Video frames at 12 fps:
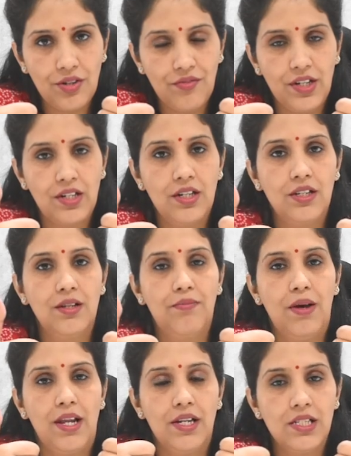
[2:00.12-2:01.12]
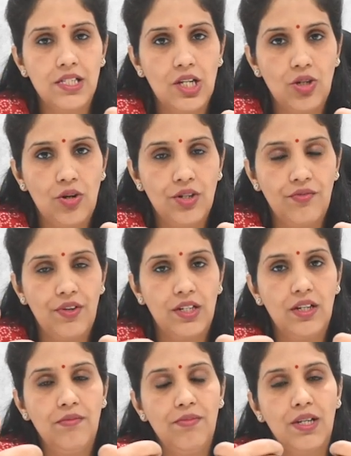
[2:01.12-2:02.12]
affected, the parents are not
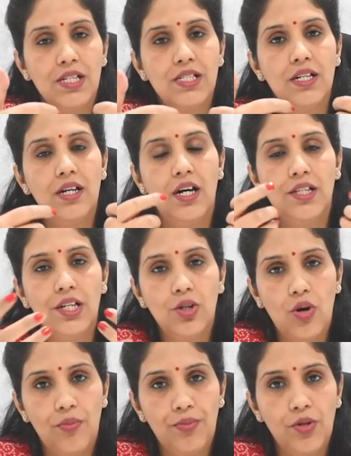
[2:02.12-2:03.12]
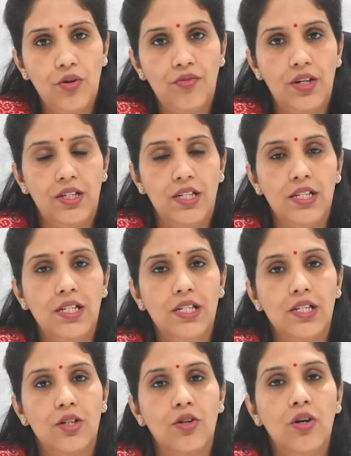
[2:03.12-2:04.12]
affected, because their other copy of allele
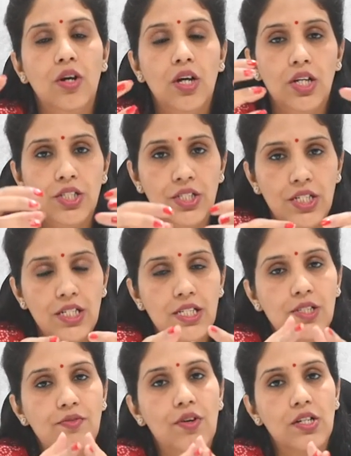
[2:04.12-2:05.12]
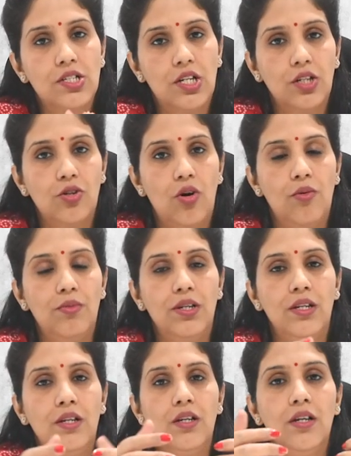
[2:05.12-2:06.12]
gene is functioning
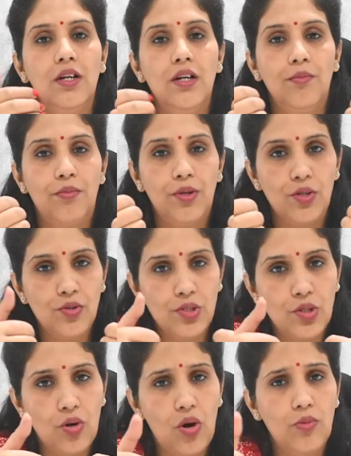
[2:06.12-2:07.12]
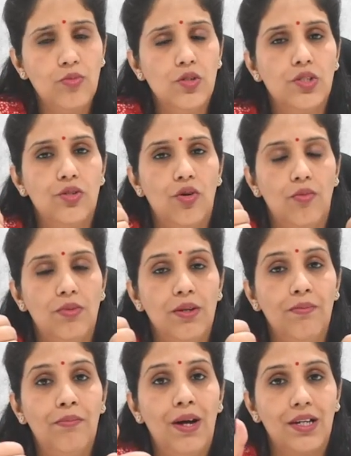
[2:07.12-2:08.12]
normally, producing hormones
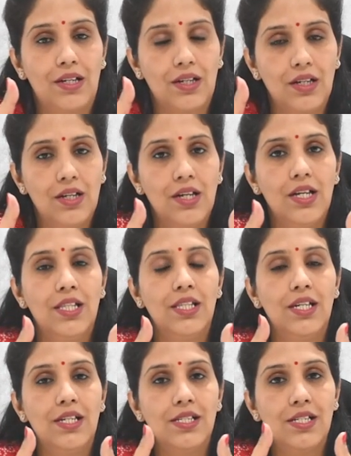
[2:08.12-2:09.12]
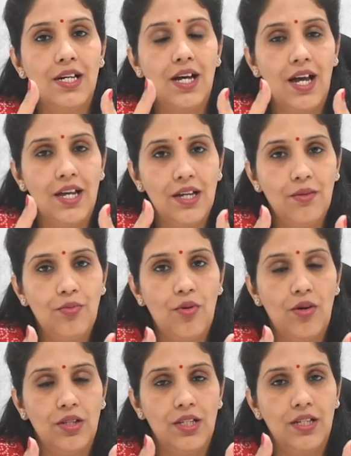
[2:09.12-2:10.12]
normally, but there is a higher
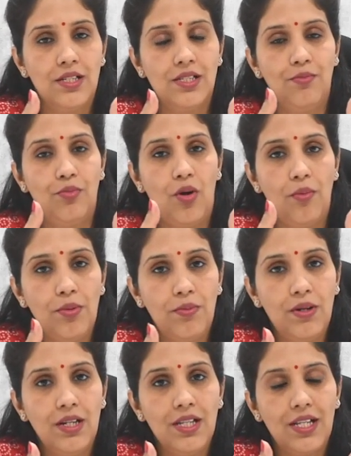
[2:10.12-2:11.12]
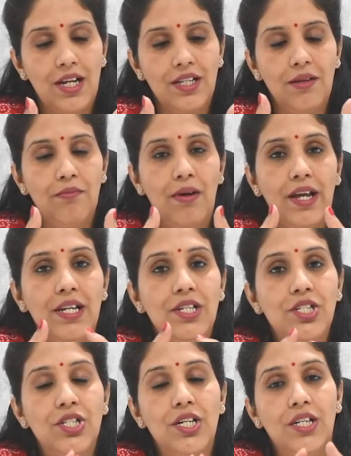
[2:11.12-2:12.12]
probability that they might
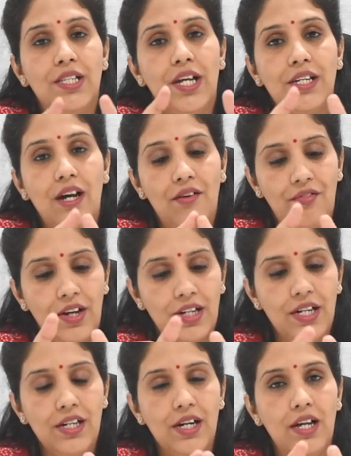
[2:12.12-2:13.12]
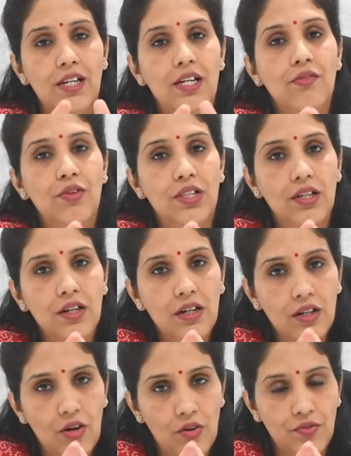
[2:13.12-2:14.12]
share that affected allele with
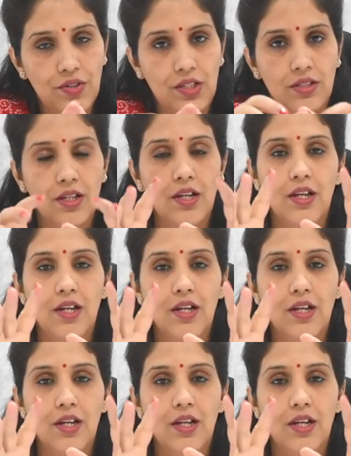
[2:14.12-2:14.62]
the offspring.